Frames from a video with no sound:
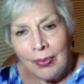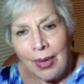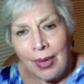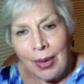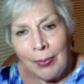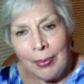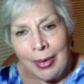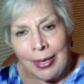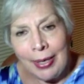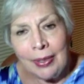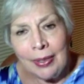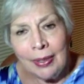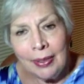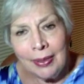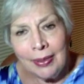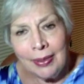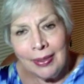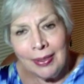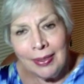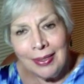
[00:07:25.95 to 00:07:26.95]
But
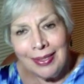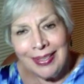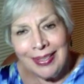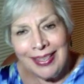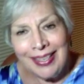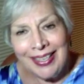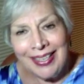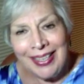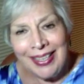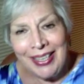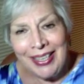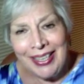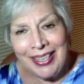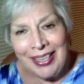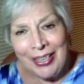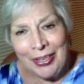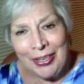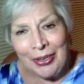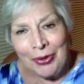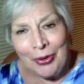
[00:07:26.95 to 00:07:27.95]

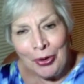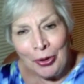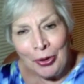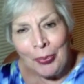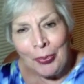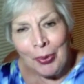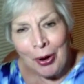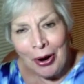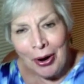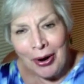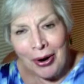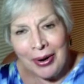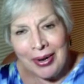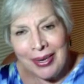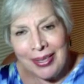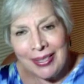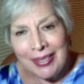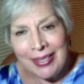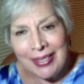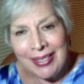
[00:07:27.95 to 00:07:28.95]
your part
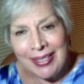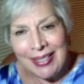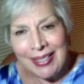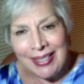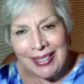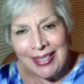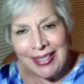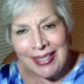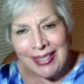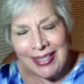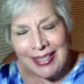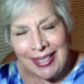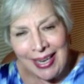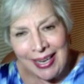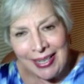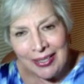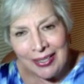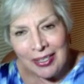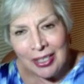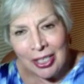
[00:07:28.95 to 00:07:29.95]
is to stay
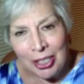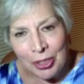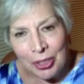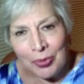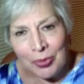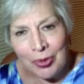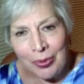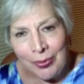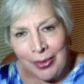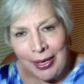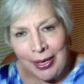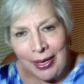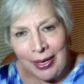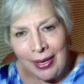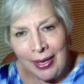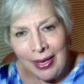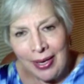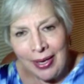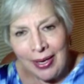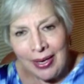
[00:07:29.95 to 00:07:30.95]
in touch with me
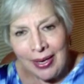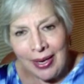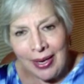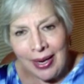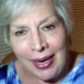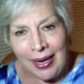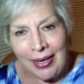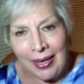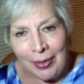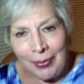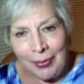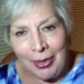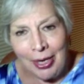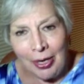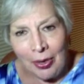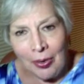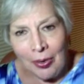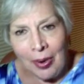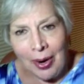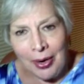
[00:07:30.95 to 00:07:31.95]
and let me
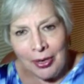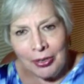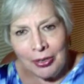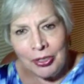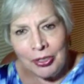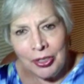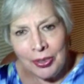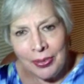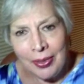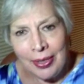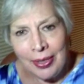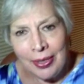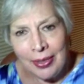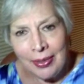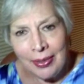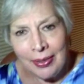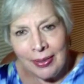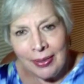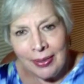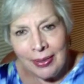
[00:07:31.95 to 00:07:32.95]
know how you're doing.
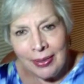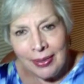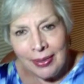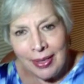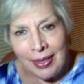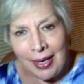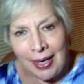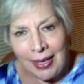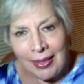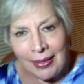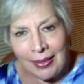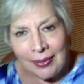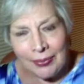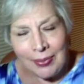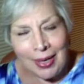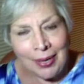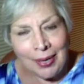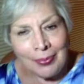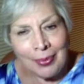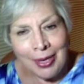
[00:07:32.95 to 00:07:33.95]

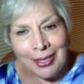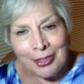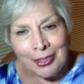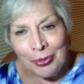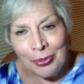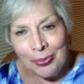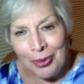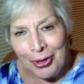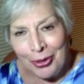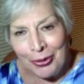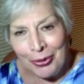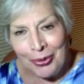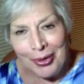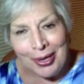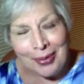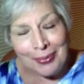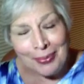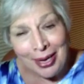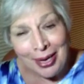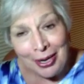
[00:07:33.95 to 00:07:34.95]
I'm not your mother, and
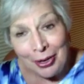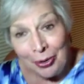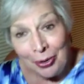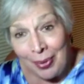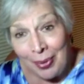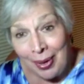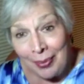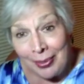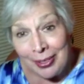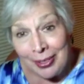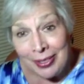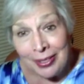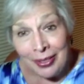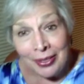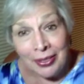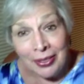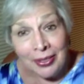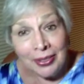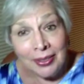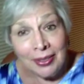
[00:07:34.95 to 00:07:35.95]
I'm not your
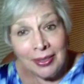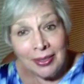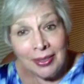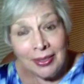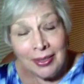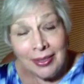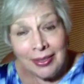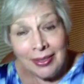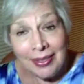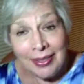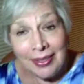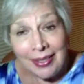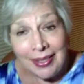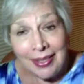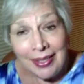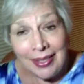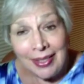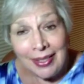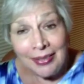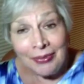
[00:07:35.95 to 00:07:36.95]
babysitter.
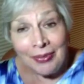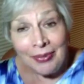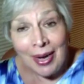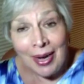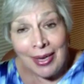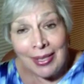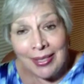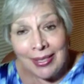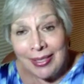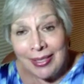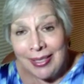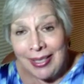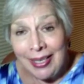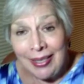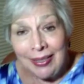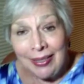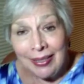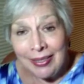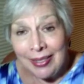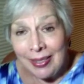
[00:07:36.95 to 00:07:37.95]
If I see
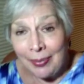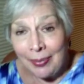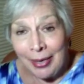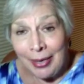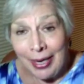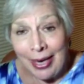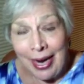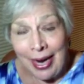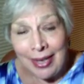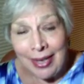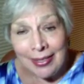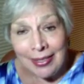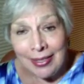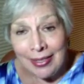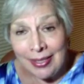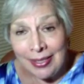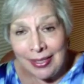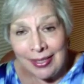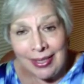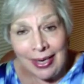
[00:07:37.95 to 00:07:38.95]
that somebody hasn't
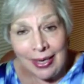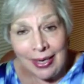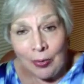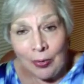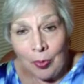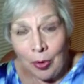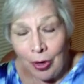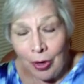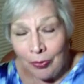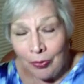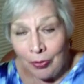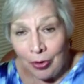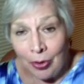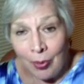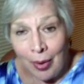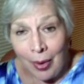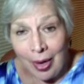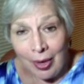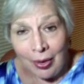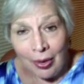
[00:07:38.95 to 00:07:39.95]
done any work for
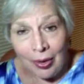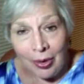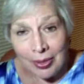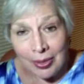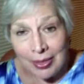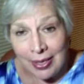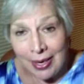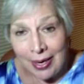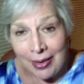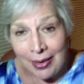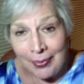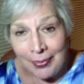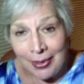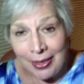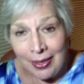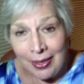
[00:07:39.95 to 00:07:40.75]
quite a long time,